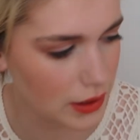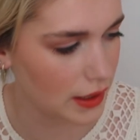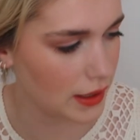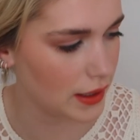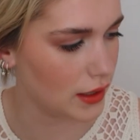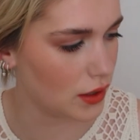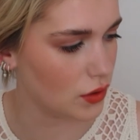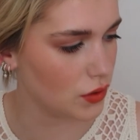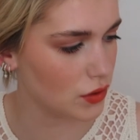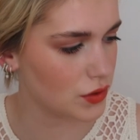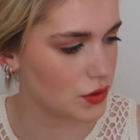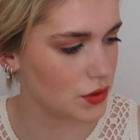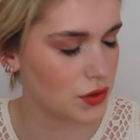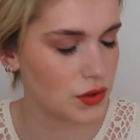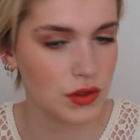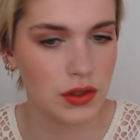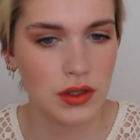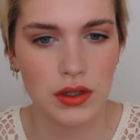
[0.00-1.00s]
that it
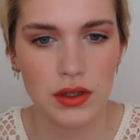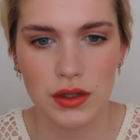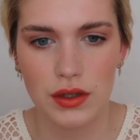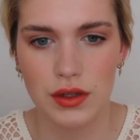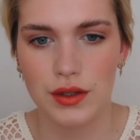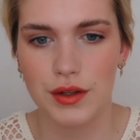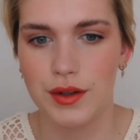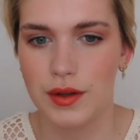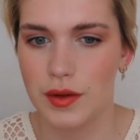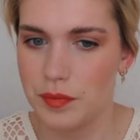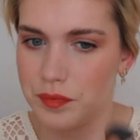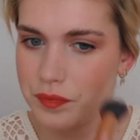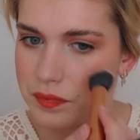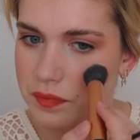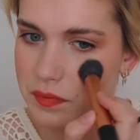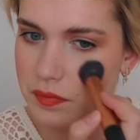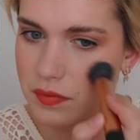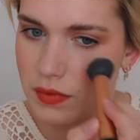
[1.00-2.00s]
looks,
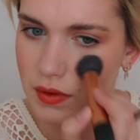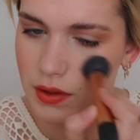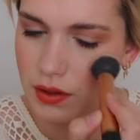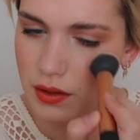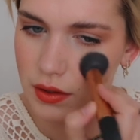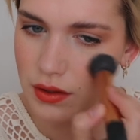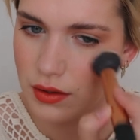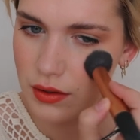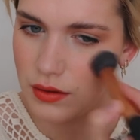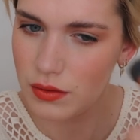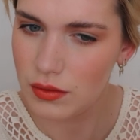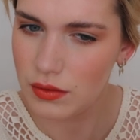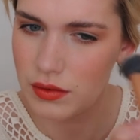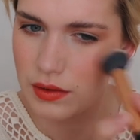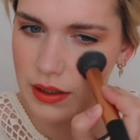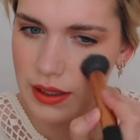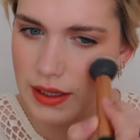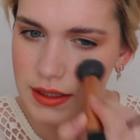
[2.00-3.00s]
you
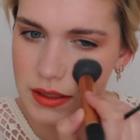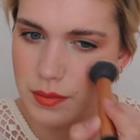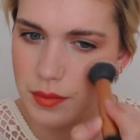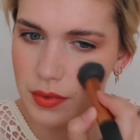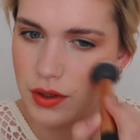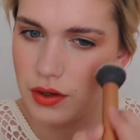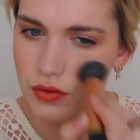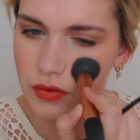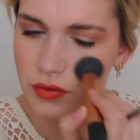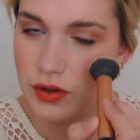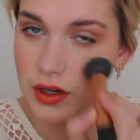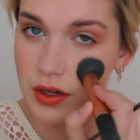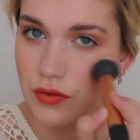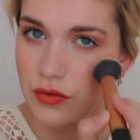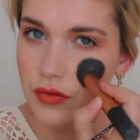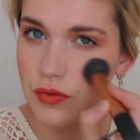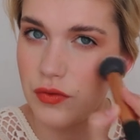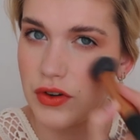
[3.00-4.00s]
know, as
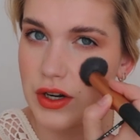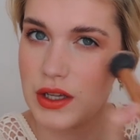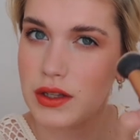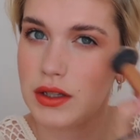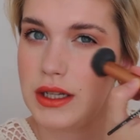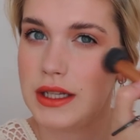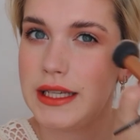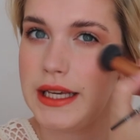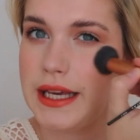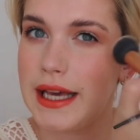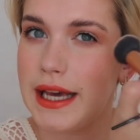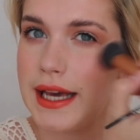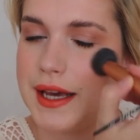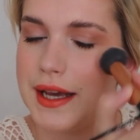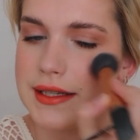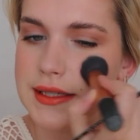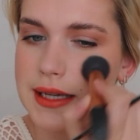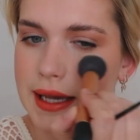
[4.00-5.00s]
perfect freckly
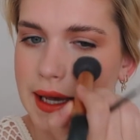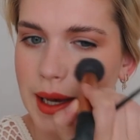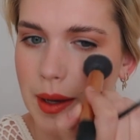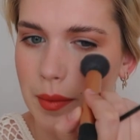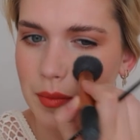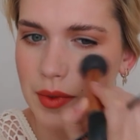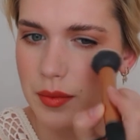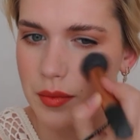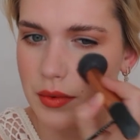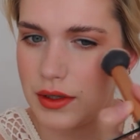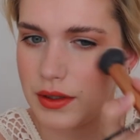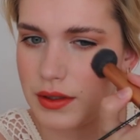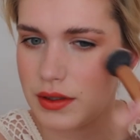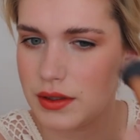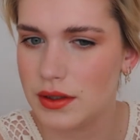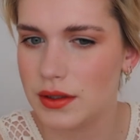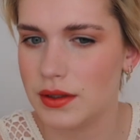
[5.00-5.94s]
as it can be, but